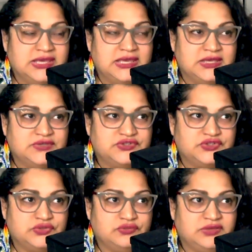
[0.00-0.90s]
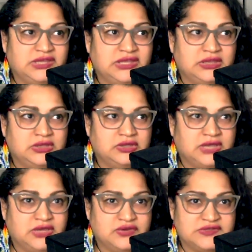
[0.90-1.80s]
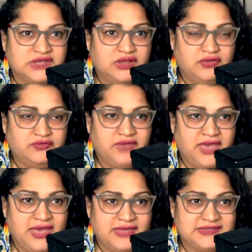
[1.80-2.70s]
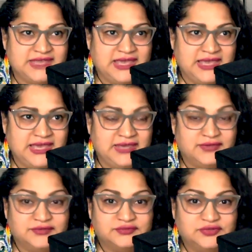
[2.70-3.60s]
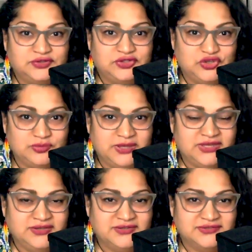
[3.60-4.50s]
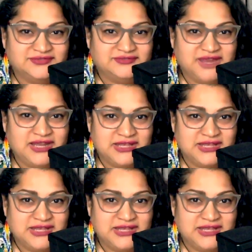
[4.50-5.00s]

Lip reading: is to really look at yourself as a human, right?